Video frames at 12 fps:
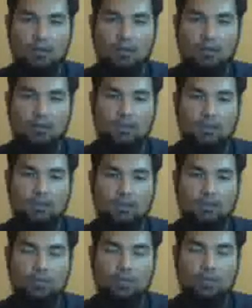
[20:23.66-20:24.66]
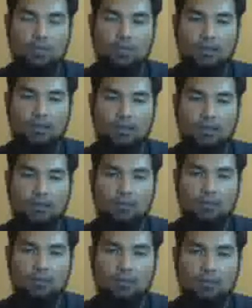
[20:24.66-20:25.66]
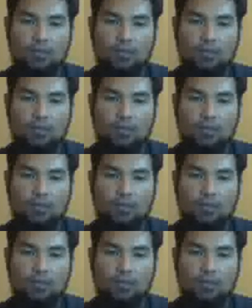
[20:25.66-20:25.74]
okay, here you make it like, try to